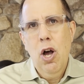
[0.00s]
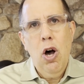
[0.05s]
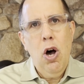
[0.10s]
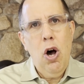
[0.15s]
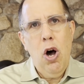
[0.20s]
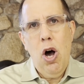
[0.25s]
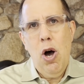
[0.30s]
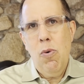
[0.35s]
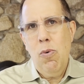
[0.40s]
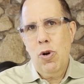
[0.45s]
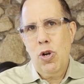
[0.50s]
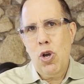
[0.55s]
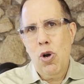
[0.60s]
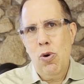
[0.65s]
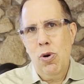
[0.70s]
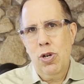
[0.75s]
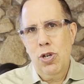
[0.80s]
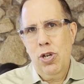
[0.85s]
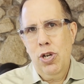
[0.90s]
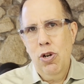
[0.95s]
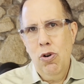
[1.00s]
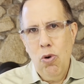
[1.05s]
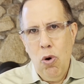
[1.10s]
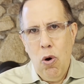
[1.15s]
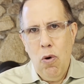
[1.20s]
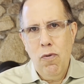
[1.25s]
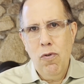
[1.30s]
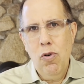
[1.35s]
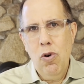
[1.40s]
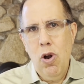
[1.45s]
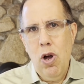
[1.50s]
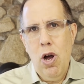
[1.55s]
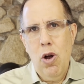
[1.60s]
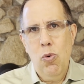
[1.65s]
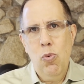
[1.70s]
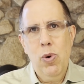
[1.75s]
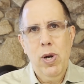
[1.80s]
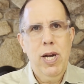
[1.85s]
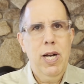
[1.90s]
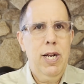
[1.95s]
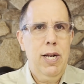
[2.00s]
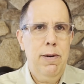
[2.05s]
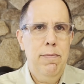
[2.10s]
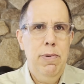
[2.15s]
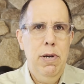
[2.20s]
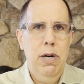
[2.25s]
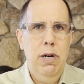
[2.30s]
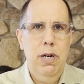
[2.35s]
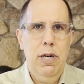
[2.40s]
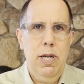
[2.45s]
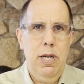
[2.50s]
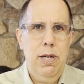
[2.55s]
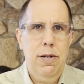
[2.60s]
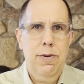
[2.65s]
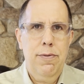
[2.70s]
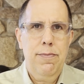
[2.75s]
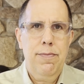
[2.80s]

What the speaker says: all will go into your overall reading ability.